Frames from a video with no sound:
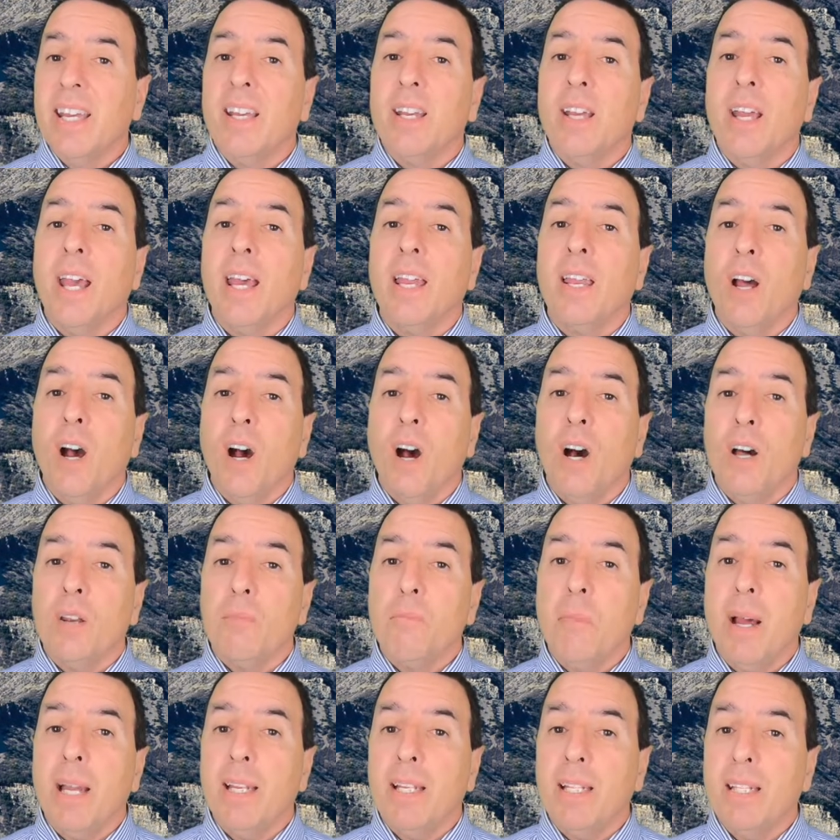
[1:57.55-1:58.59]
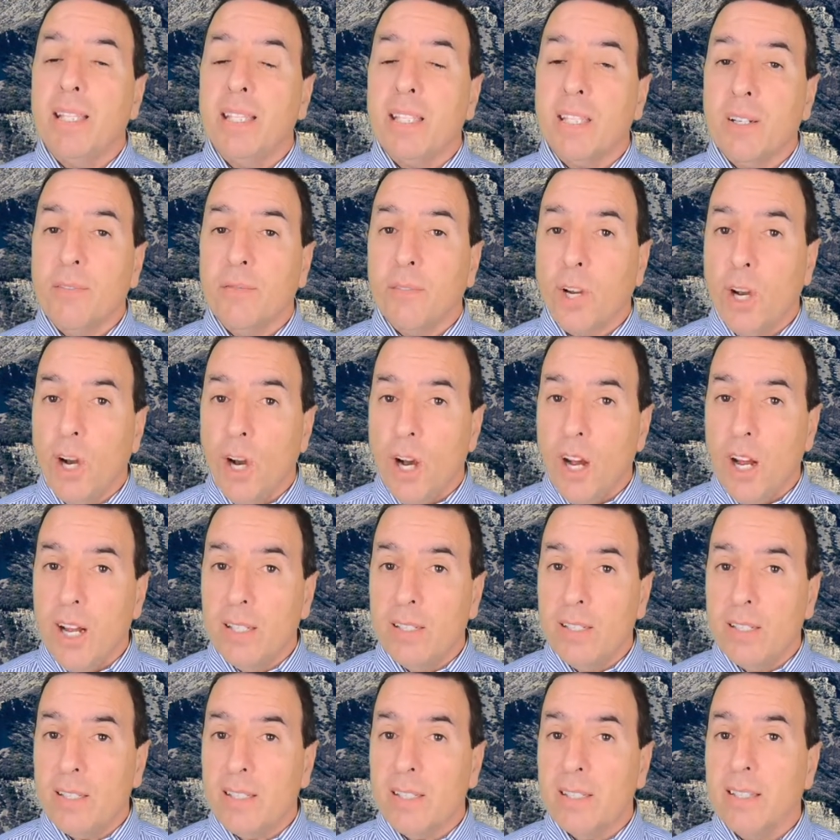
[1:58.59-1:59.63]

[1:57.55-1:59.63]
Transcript: And on my list of cons,